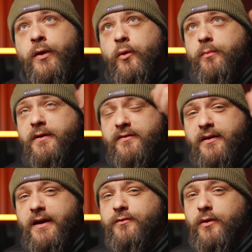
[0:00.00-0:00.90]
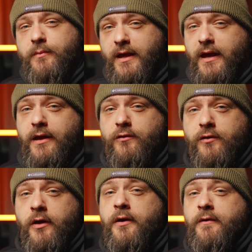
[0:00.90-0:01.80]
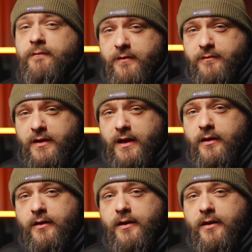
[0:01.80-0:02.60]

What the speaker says: with my Sennheiser MKH50